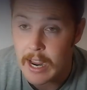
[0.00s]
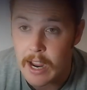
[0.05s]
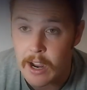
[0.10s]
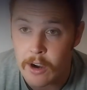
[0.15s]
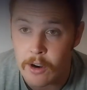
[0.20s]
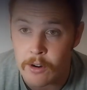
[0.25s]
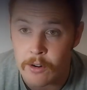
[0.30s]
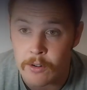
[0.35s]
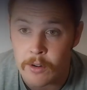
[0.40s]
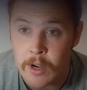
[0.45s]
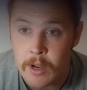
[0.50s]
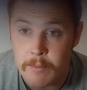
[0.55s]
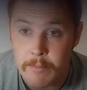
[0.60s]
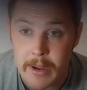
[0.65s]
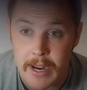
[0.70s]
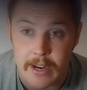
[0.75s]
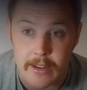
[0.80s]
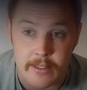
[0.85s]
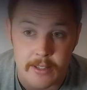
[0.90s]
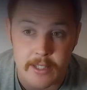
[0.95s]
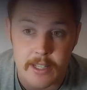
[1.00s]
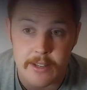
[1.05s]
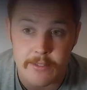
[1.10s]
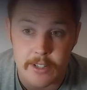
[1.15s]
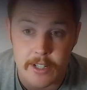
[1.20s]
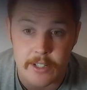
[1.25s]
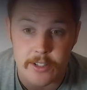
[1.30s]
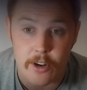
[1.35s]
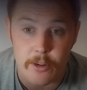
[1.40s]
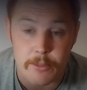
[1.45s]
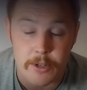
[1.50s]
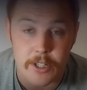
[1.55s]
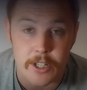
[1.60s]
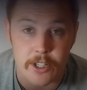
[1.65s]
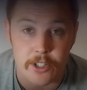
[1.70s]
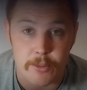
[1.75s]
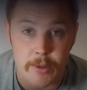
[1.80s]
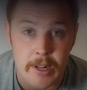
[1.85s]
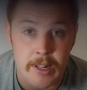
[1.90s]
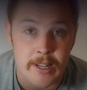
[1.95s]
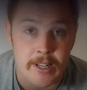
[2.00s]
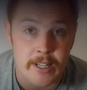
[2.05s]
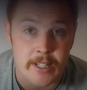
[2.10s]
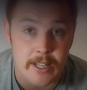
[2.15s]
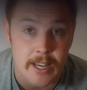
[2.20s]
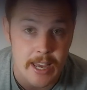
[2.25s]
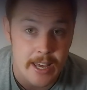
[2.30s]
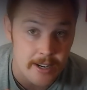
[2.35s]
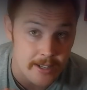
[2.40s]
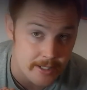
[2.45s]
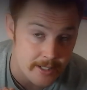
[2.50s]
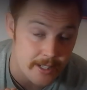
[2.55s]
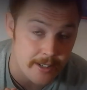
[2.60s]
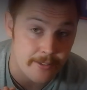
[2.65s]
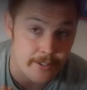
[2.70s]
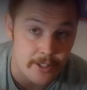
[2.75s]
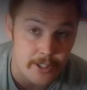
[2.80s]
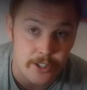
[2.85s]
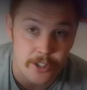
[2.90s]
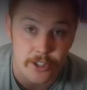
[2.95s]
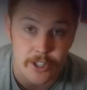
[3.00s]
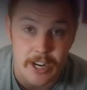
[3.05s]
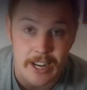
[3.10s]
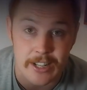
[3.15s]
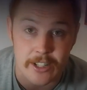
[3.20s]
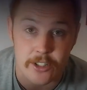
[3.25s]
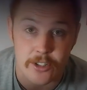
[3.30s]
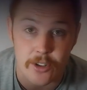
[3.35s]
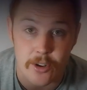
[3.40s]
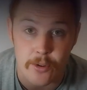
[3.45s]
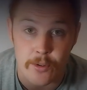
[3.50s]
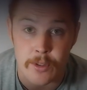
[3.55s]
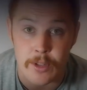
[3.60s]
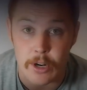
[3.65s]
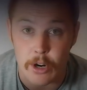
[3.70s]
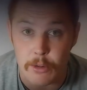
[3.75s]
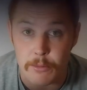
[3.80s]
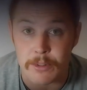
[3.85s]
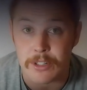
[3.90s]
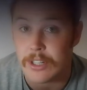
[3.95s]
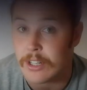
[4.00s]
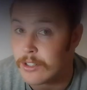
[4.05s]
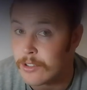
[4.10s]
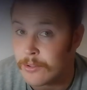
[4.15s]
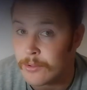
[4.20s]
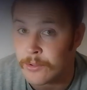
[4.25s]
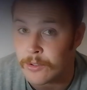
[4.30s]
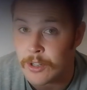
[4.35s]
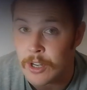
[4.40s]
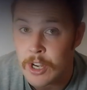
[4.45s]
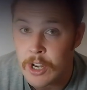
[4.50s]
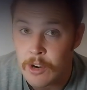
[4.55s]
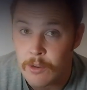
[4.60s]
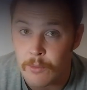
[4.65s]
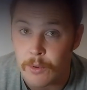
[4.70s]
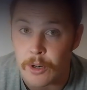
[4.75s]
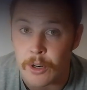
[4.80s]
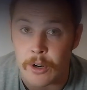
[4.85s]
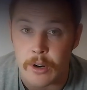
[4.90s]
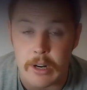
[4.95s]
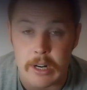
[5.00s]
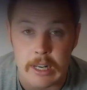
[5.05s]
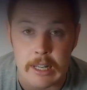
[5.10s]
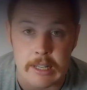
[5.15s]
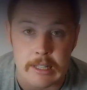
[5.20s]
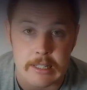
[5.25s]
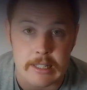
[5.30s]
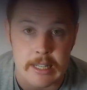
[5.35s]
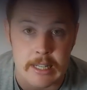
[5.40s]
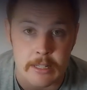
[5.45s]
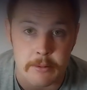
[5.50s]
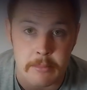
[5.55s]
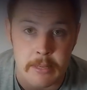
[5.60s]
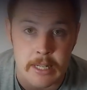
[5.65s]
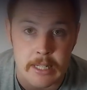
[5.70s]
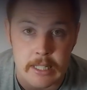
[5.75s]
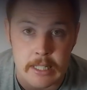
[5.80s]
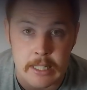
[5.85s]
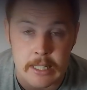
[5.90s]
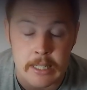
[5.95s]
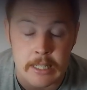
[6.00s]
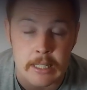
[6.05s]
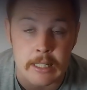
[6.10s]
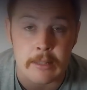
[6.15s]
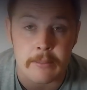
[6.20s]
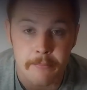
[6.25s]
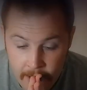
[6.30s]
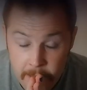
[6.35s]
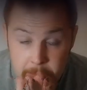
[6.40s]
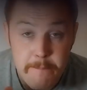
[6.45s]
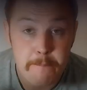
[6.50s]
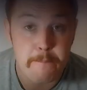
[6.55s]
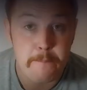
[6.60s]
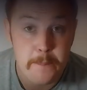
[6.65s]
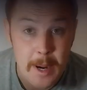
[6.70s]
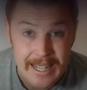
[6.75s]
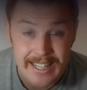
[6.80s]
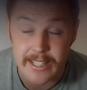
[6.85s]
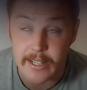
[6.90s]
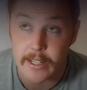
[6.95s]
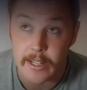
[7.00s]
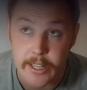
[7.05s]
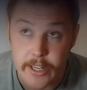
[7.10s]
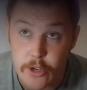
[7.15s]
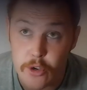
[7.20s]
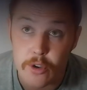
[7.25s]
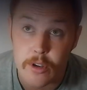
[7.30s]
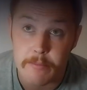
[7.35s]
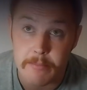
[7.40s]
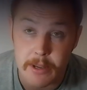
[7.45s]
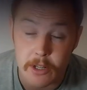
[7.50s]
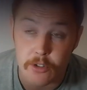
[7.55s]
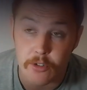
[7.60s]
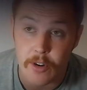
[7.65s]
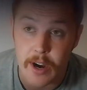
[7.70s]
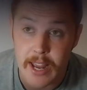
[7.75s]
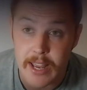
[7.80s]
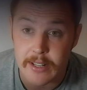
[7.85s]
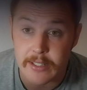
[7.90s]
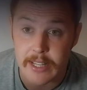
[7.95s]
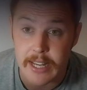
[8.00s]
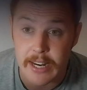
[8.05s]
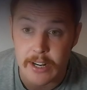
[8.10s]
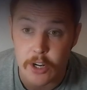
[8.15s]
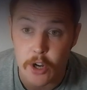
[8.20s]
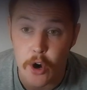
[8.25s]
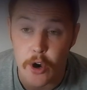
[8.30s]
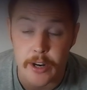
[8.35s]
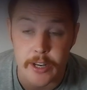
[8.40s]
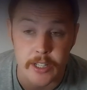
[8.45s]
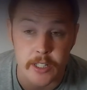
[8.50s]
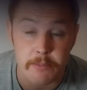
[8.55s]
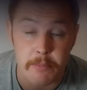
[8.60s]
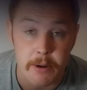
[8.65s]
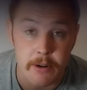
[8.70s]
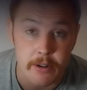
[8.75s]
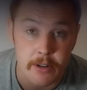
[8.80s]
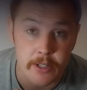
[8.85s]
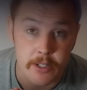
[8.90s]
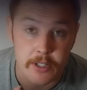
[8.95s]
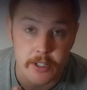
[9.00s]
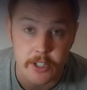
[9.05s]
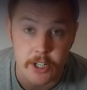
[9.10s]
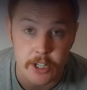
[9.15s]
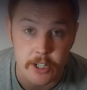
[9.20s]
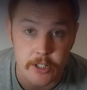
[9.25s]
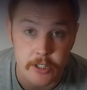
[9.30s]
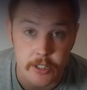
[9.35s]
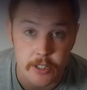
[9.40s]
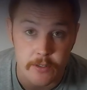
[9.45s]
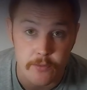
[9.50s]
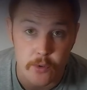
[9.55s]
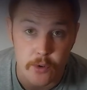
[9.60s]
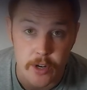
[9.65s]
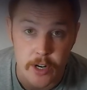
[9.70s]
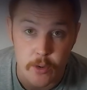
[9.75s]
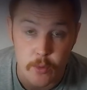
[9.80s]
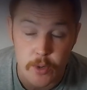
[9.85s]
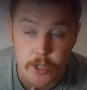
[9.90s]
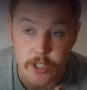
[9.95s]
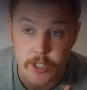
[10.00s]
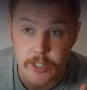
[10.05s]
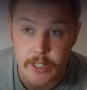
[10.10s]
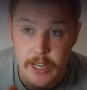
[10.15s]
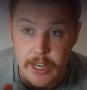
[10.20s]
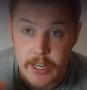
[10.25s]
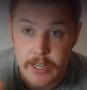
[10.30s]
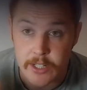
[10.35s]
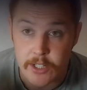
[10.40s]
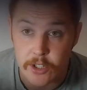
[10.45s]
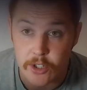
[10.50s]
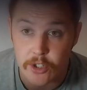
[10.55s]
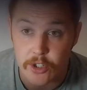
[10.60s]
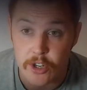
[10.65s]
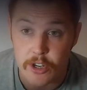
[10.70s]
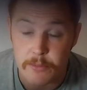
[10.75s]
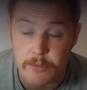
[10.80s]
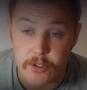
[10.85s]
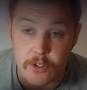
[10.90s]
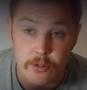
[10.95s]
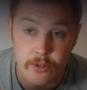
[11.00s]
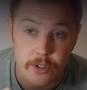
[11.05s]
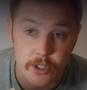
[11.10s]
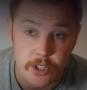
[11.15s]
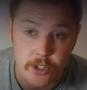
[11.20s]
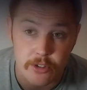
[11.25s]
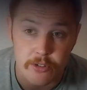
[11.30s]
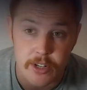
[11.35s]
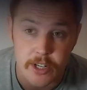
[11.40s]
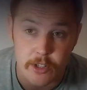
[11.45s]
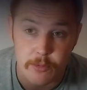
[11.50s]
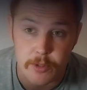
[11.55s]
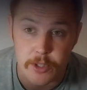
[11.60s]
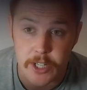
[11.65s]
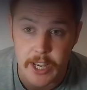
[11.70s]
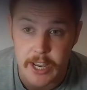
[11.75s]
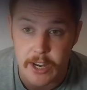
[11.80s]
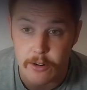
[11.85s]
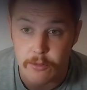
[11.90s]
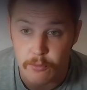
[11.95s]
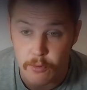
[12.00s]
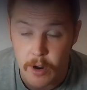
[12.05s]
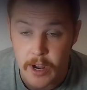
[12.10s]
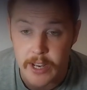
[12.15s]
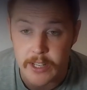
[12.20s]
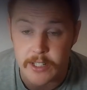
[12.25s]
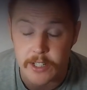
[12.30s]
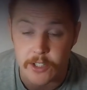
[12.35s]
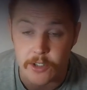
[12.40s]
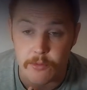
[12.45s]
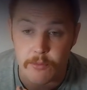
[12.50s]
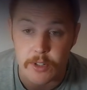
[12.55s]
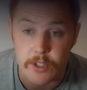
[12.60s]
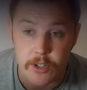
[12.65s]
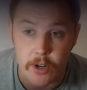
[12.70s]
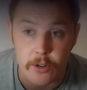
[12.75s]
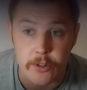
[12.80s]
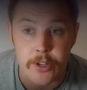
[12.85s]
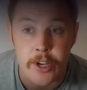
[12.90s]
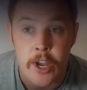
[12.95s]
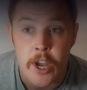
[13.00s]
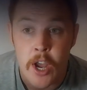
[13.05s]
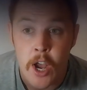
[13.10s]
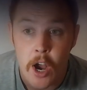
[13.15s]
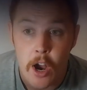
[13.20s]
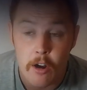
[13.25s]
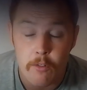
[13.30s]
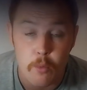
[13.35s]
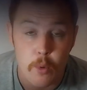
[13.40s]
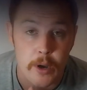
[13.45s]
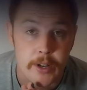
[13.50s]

to how back in the 70s, homosexuality had its definition changed so that homosexuals were not classed as mentally ill basically you can be trans and not experience gender dysphoria, which is a disturbance or distress which can arise as a result of